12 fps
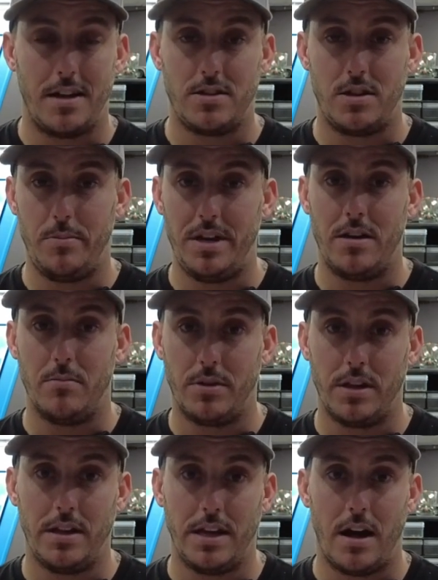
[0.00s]
To be
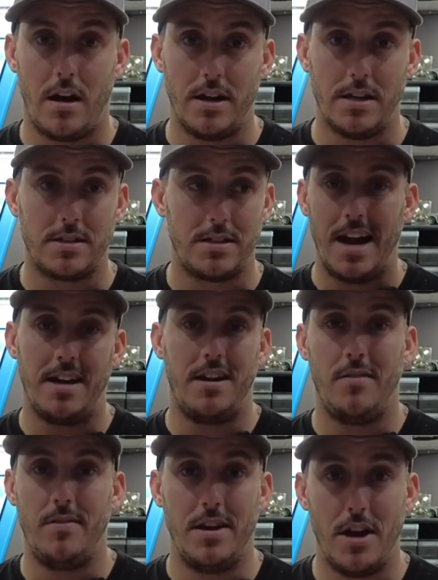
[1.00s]
completely honest, I
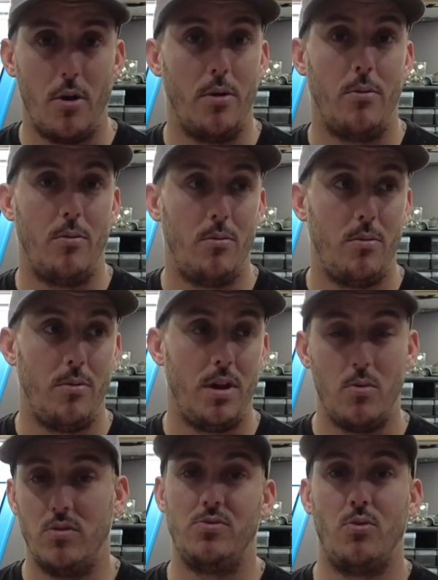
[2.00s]
didn't even know
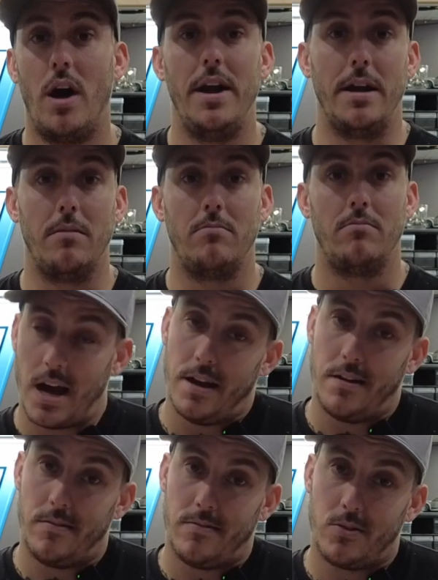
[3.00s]
it was running. Kind
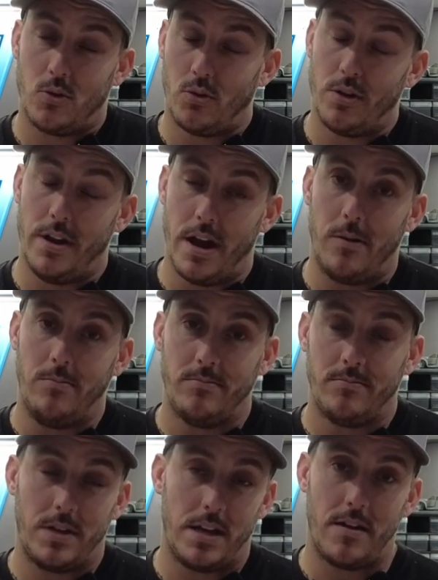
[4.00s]
of cool to know
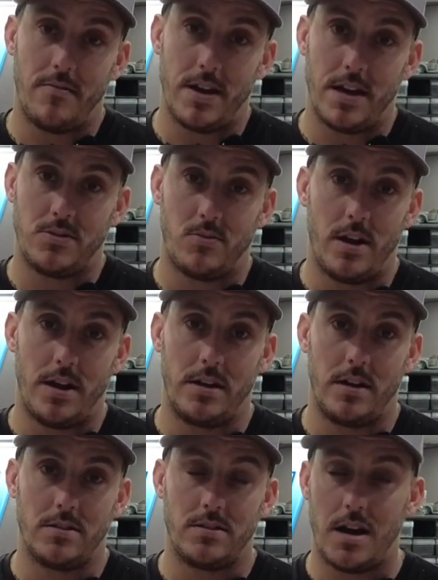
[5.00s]
that that fan's running
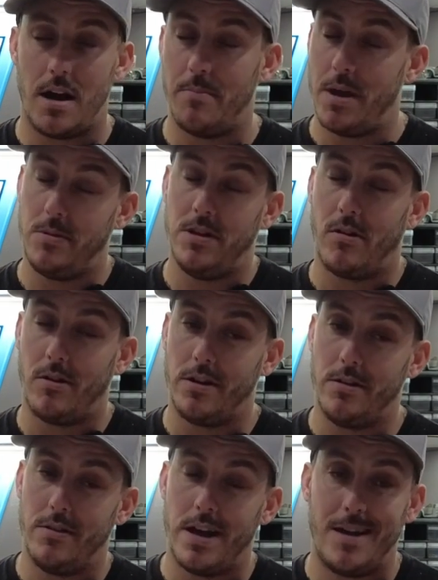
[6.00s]
nonstop. Maybe you already
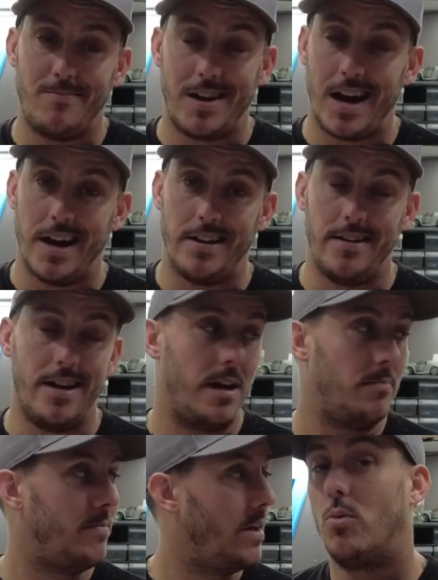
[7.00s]
knew that. I did
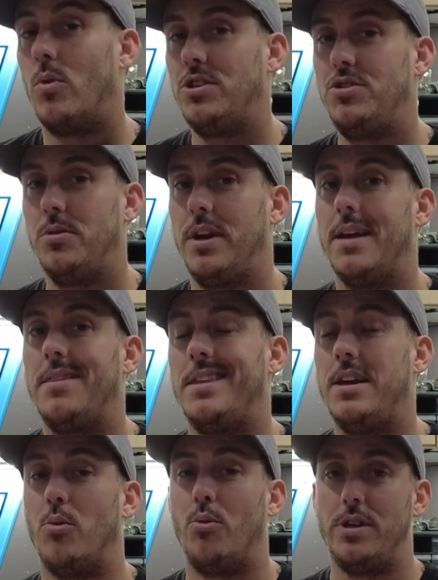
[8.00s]
not. So once you get
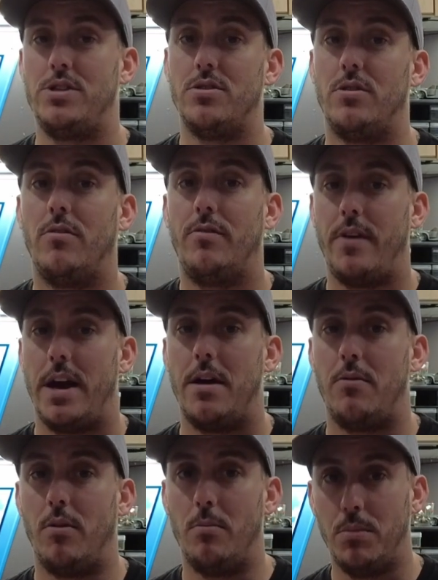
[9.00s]
the original
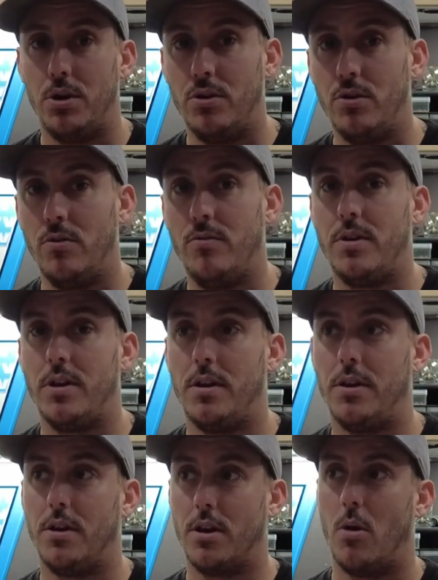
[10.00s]
fan removed,
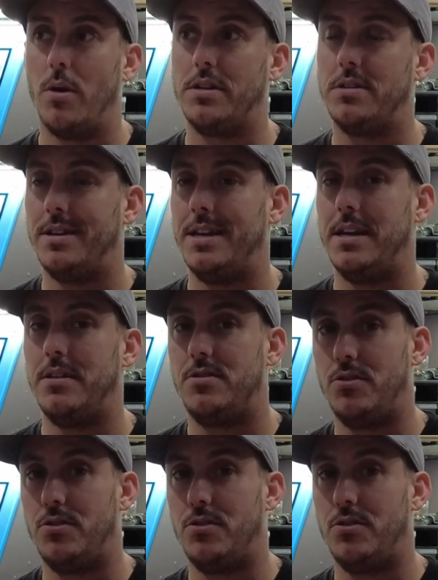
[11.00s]
you're going to need